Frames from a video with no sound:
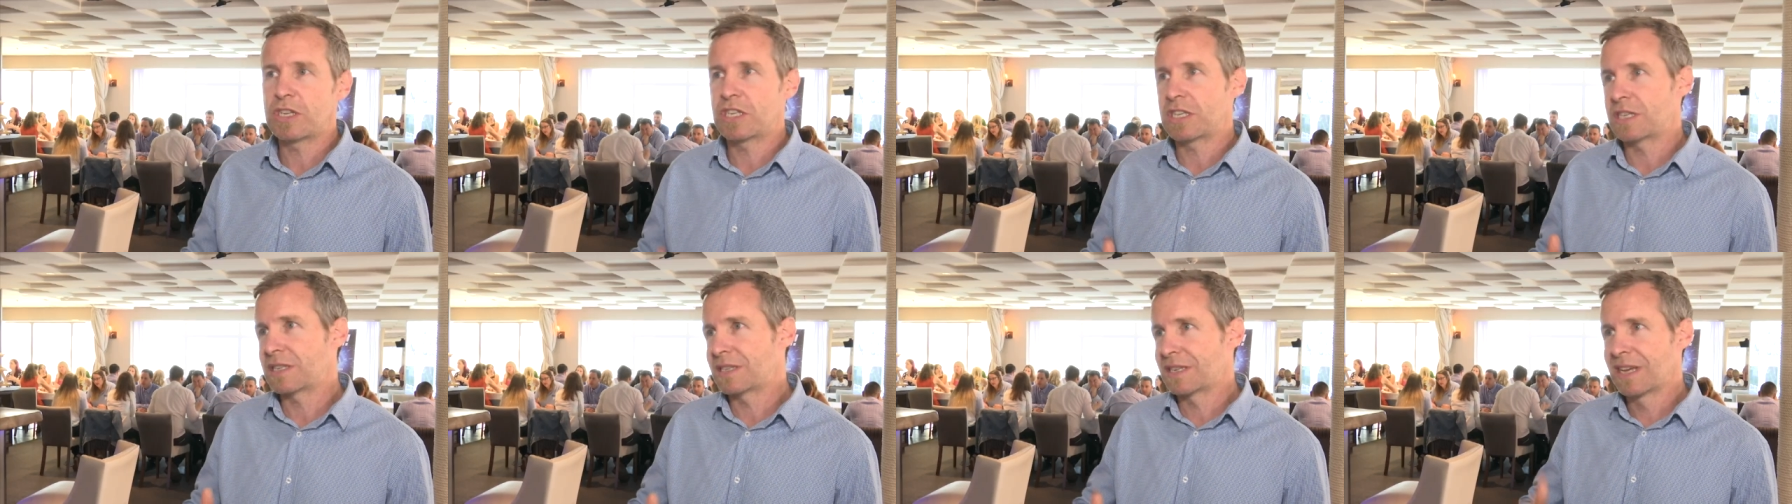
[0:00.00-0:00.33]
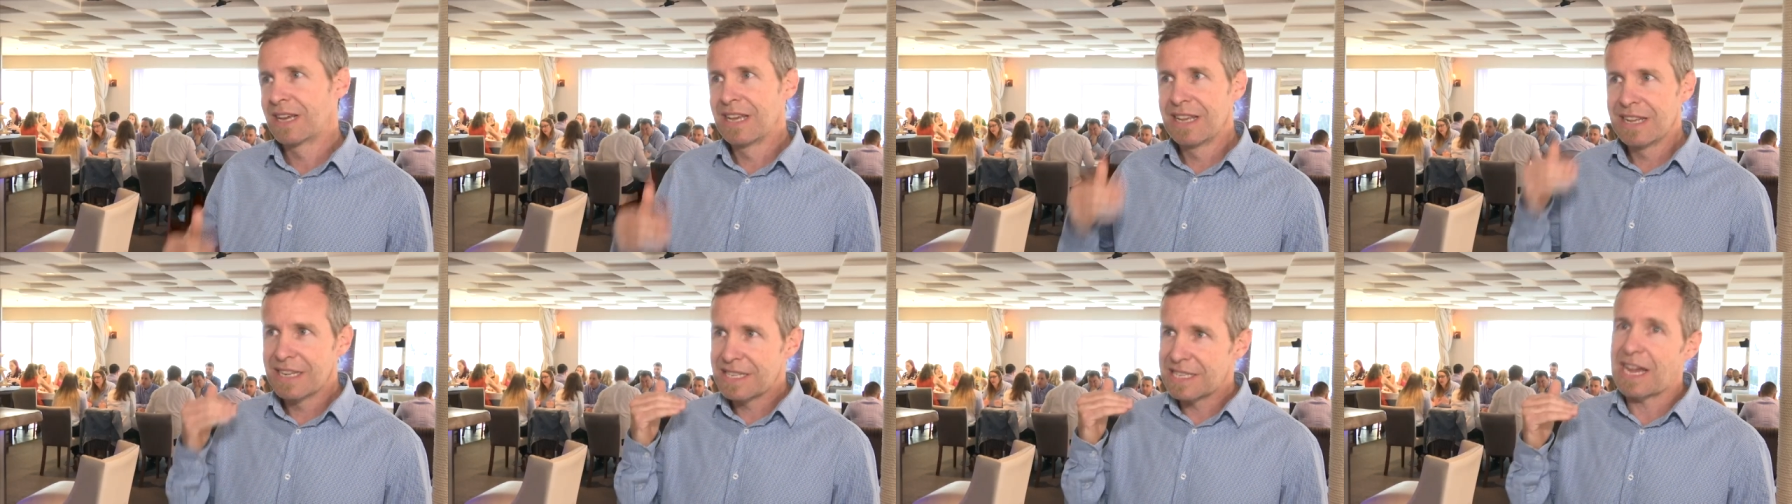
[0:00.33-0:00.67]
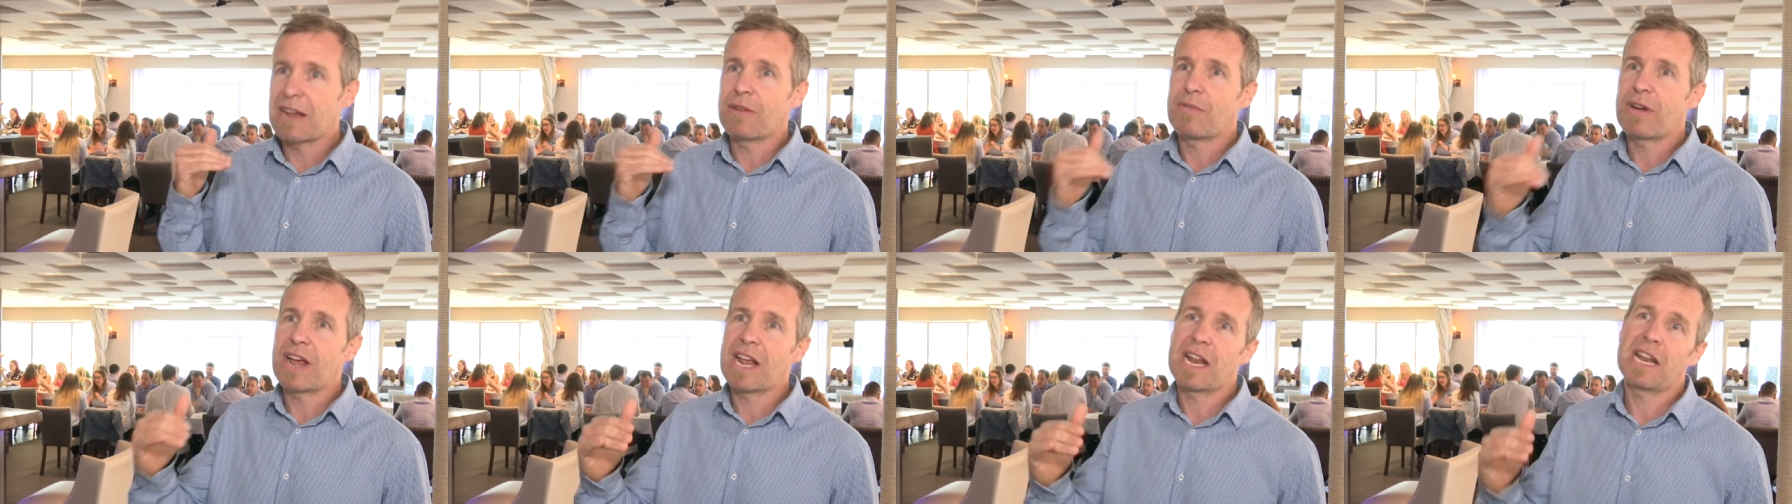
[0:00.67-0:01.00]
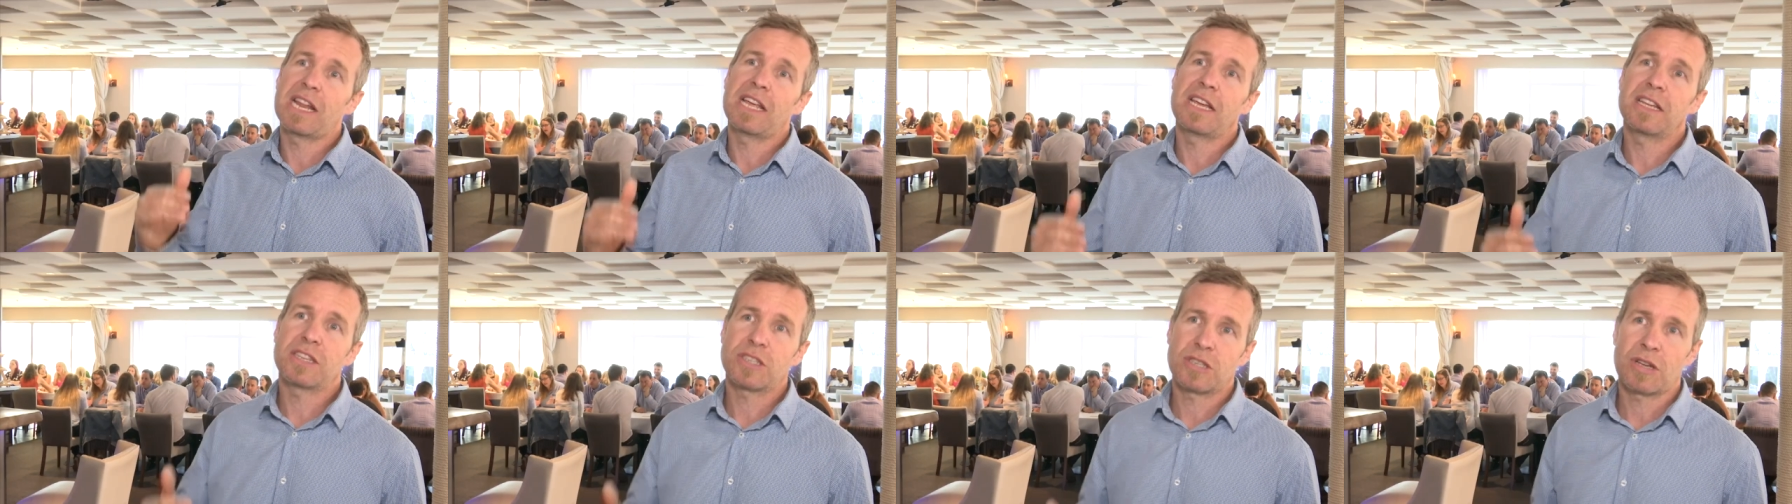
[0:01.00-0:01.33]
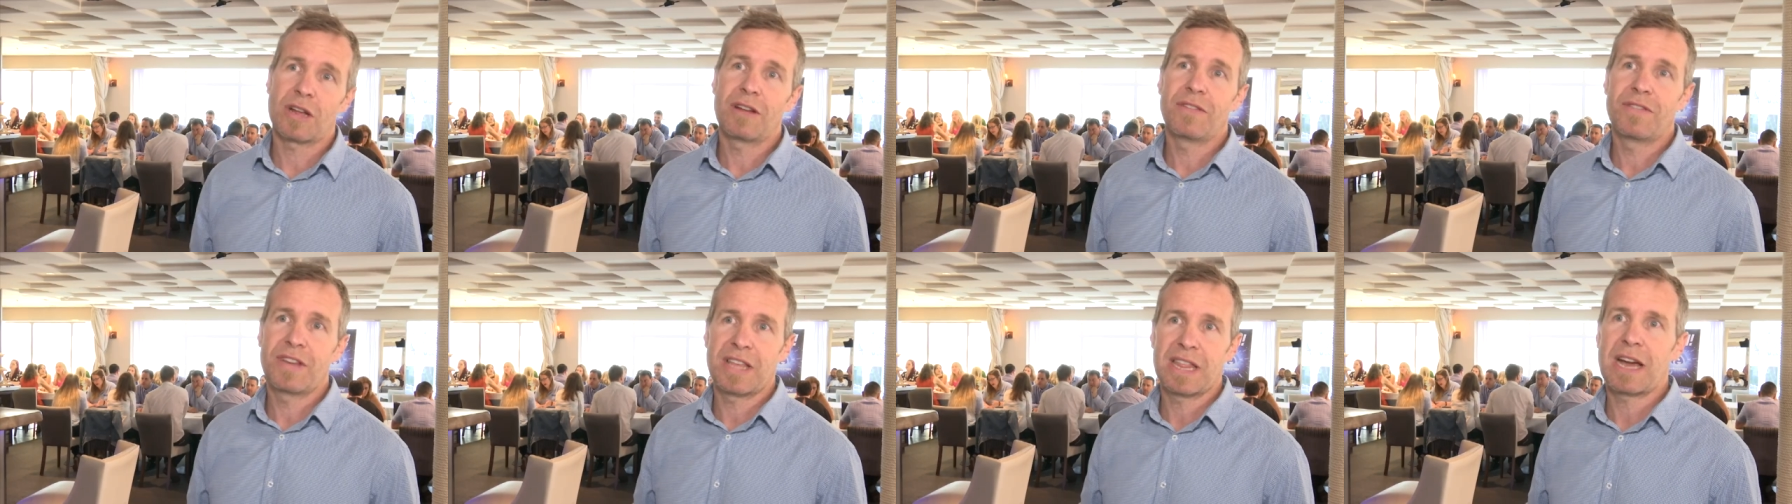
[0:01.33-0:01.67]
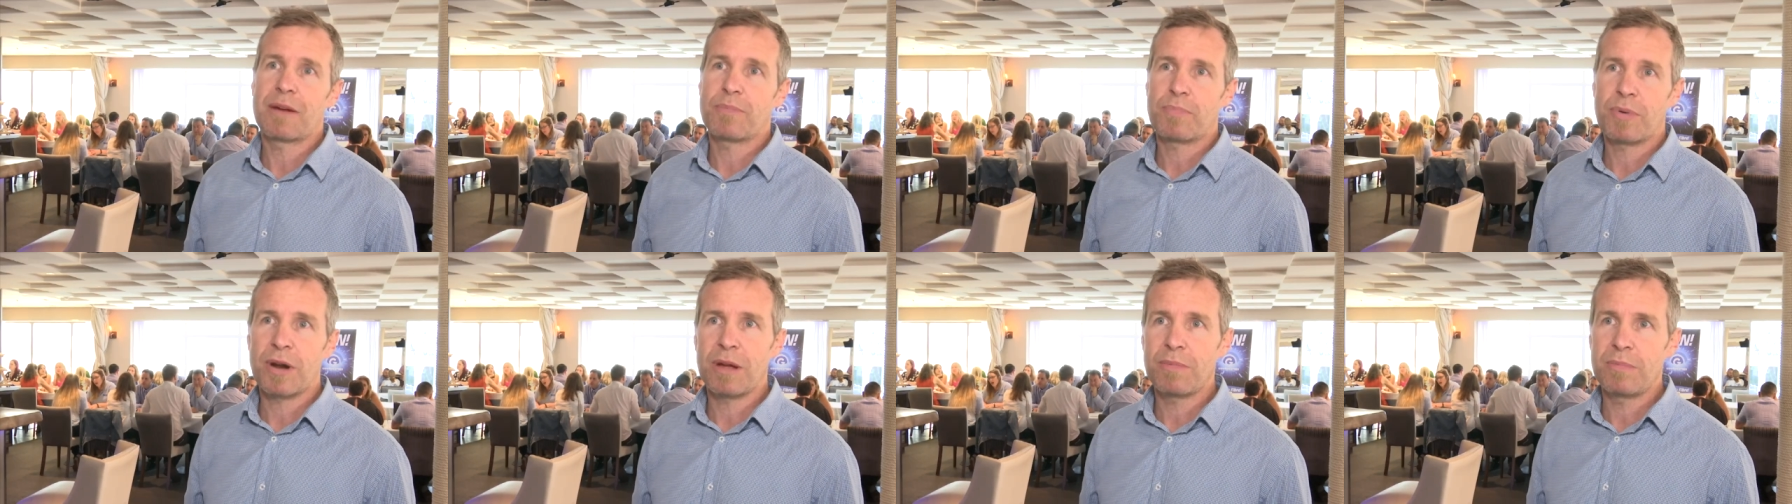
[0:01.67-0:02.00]
which is directly solving
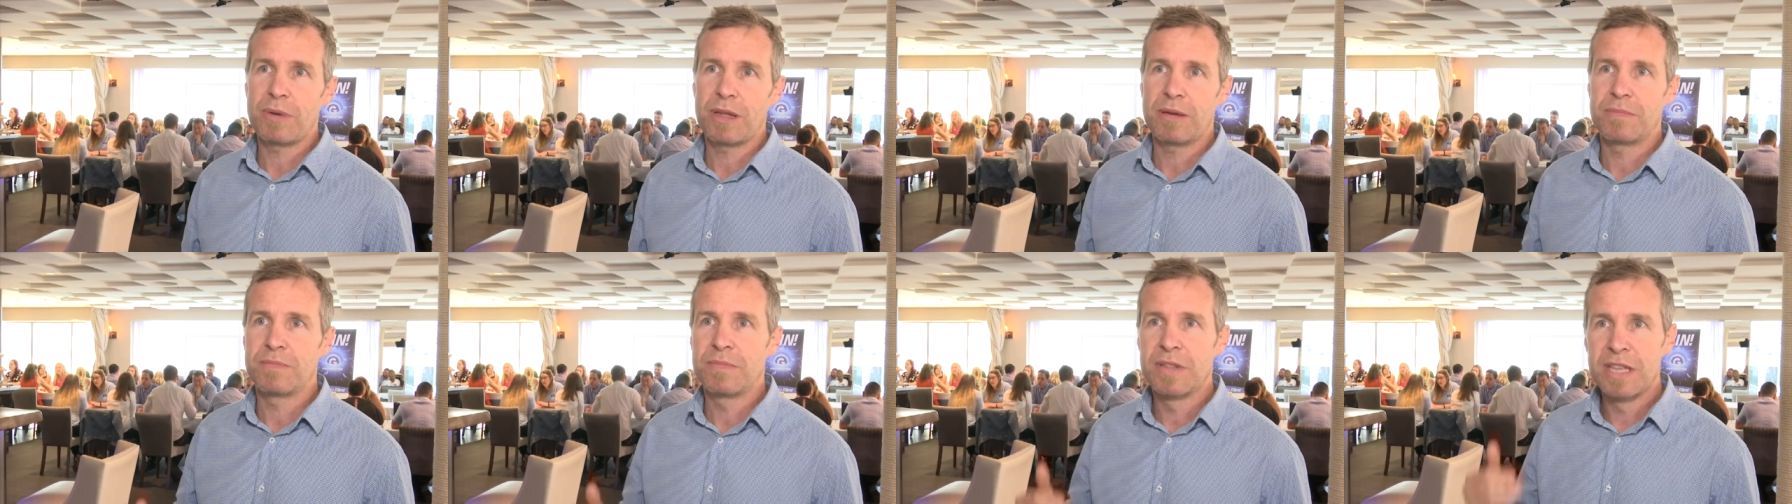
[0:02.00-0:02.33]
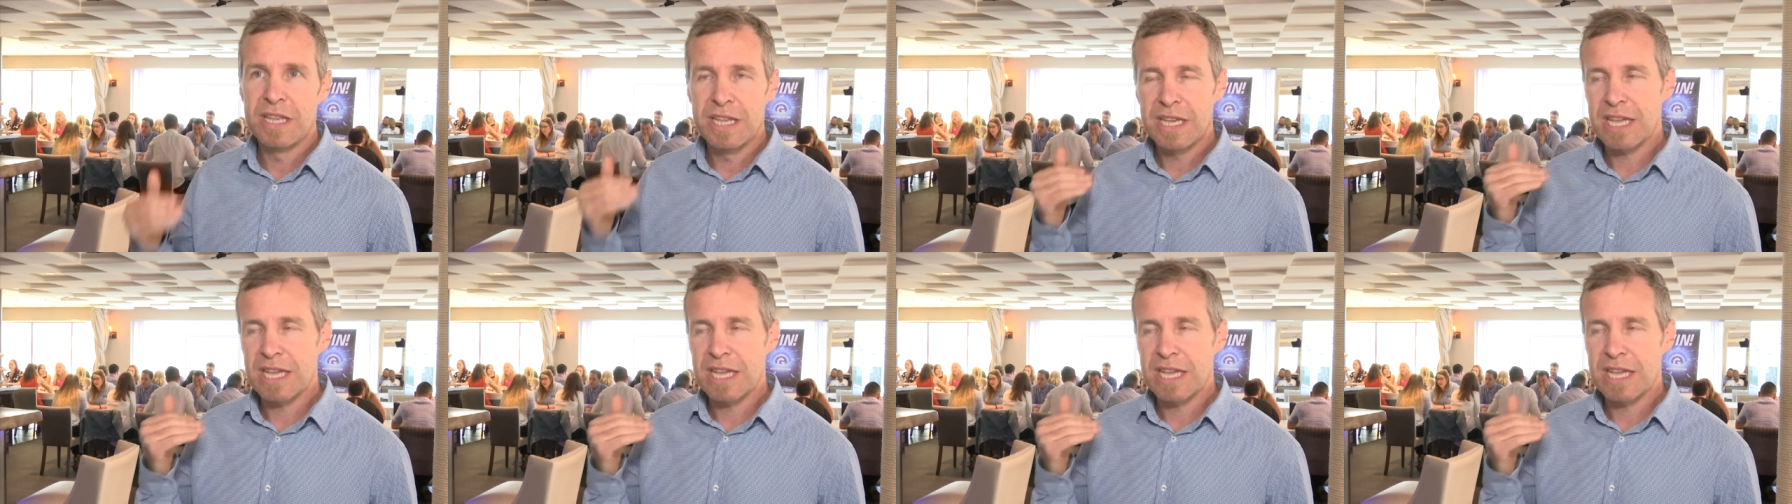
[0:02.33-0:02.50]
that problem,